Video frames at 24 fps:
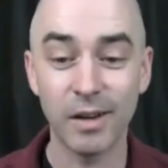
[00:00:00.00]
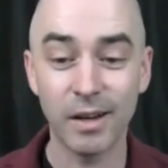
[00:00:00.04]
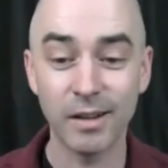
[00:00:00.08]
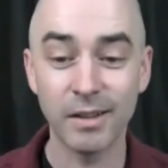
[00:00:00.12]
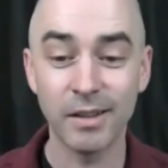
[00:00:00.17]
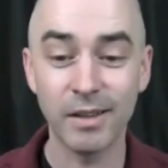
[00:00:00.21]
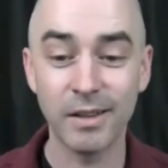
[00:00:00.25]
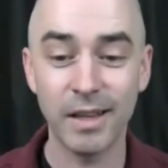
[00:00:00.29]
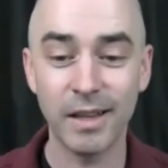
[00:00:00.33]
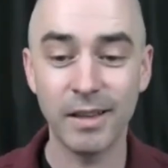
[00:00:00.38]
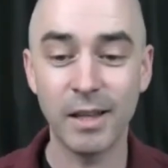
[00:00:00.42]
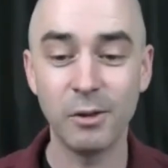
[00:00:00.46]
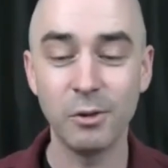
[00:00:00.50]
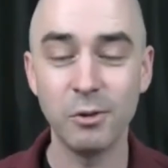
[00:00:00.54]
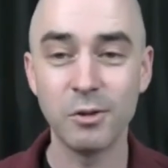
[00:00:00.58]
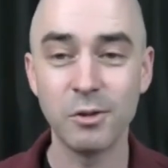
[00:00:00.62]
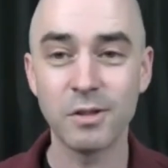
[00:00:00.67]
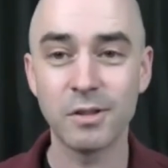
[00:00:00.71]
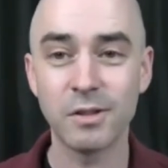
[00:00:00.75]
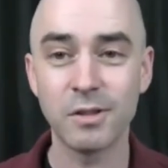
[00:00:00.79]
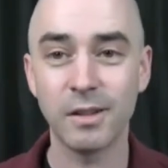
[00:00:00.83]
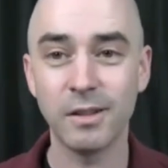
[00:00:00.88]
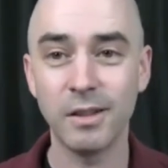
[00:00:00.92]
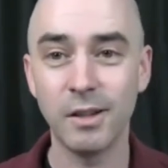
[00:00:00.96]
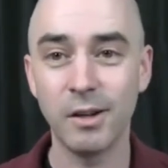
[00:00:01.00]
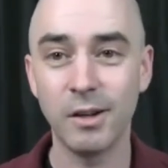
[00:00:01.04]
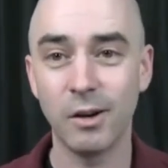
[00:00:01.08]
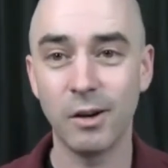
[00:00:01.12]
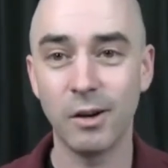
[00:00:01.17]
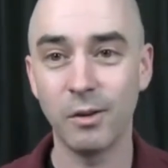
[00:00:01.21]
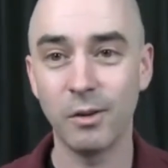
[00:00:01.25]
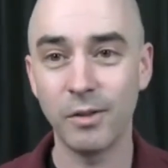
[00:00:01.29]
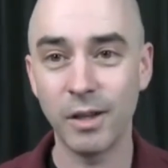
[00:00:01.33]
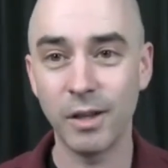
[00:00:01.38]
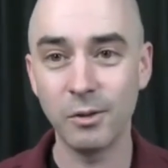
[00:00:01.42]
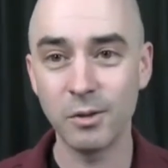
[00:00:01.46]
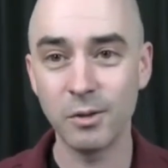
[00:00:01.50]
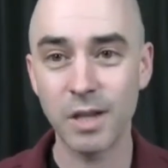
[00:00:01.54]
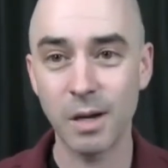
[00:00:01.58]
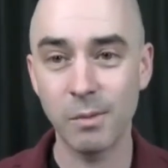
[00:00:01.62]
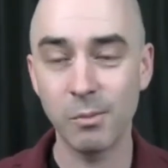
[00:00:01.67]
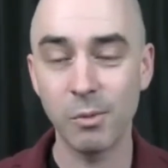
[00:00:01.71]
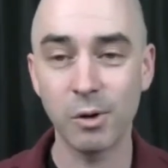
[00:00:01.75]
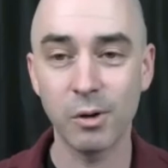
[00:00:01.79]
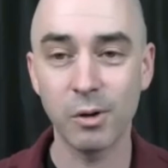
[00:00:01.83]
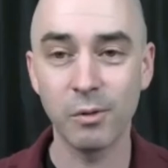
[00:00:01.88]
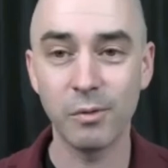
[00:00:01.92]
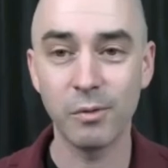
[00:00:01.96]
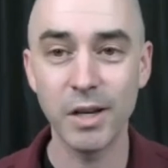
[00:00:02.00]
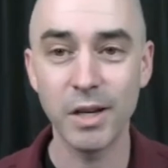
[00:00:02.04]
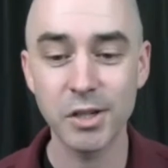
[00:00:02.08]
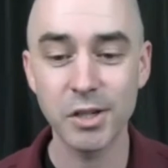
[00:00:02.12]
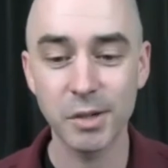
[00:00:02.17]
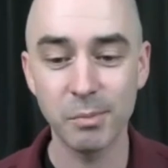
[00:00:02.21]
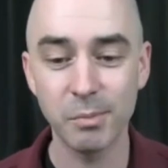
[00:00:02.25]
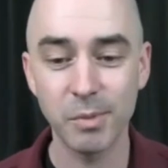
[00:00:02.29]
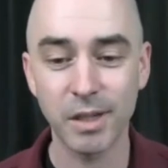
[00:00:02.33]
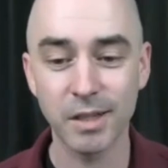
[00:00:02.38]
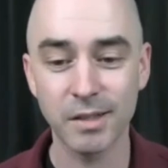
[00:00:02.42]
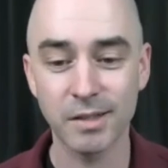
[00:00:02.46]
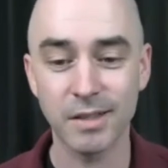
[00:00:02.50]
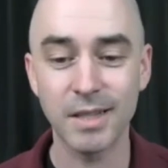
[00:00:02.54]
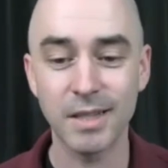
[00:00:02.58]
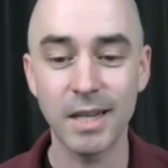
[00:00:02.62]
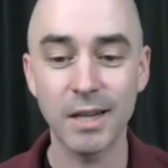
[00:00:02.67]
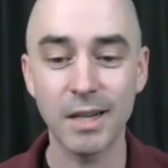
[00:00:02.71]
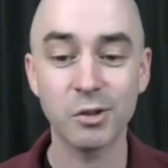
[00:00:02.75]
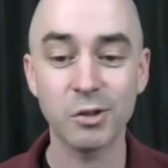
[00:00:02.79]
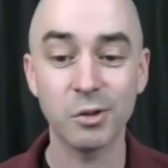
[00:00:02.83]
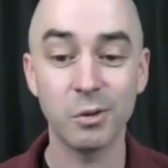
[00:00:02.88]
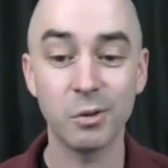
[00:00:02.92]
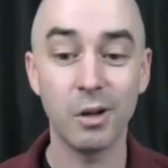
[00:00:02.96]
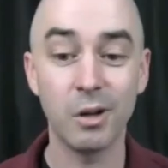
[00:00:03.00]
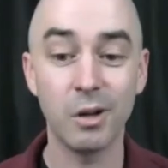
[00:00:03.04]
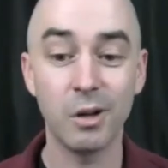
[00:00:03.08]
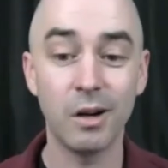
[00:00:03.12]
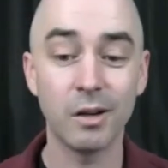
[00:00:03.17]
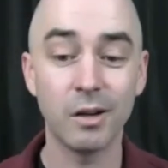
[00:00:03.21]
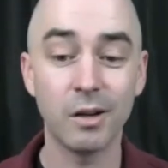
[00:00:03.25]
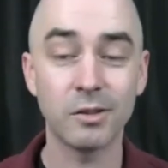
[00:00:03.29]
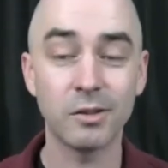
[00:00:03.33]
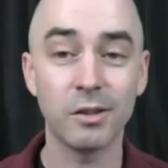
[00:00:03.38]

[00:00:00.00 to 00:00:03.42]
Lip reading: they lose that motivation because it takes so long